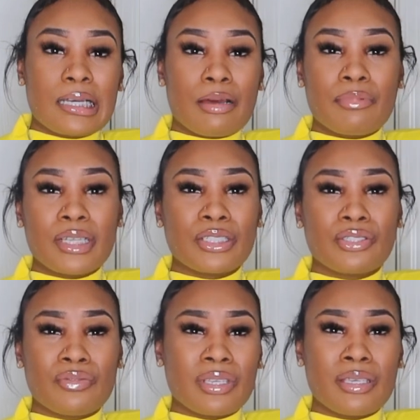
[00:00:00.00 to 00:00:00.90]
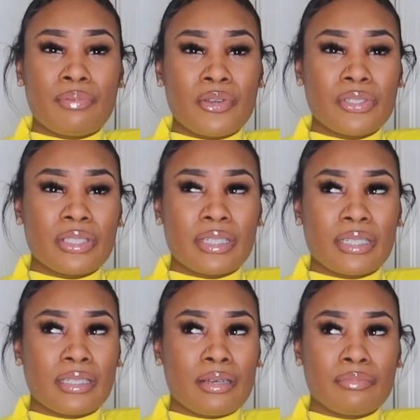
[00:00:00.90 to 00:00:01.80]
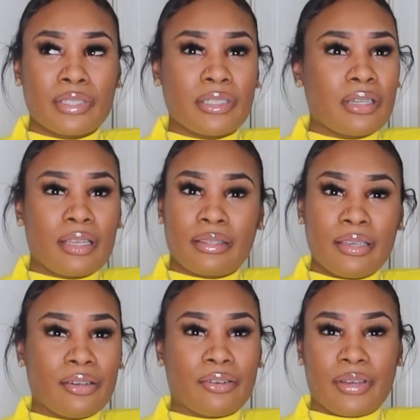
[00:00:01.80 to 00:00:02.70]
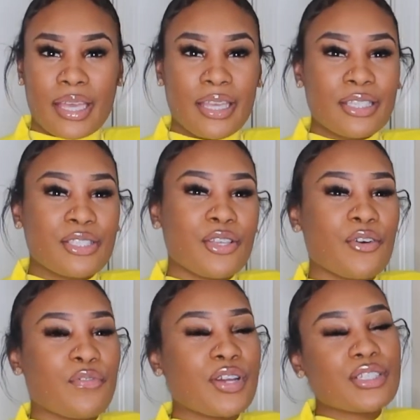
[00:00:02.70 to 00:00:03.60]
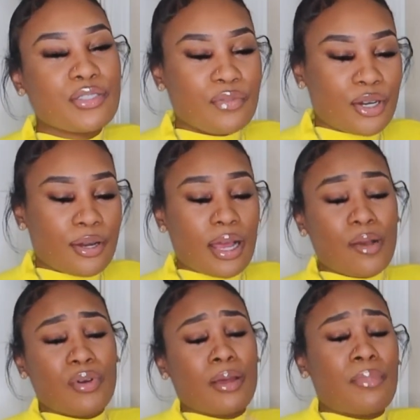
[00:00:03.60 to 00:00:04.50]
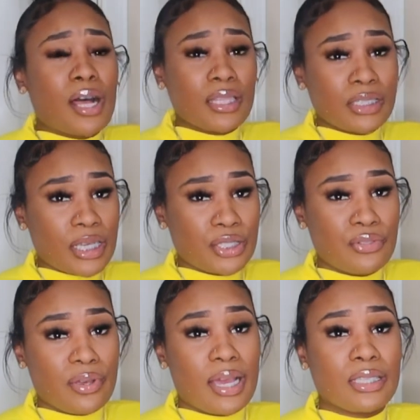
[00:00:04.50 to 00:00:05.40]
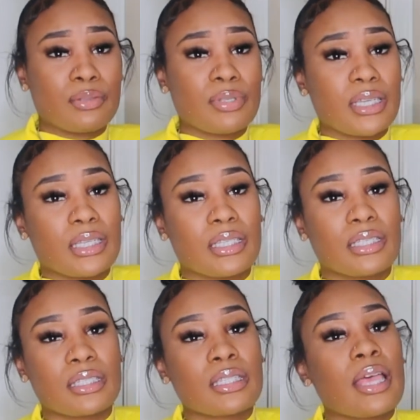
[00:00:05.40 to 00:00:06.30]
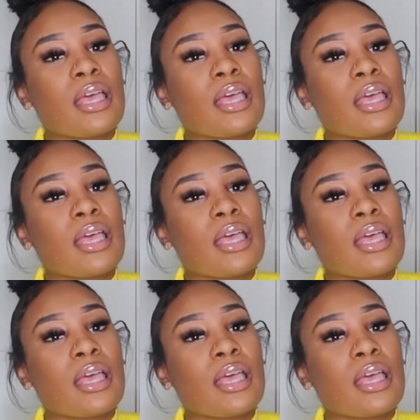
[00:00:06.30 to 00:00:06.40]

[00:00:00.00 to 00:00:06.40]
I'm not just gonna keep posting and I'm not there. Okay, so first of all, I want to apologize to you guys, because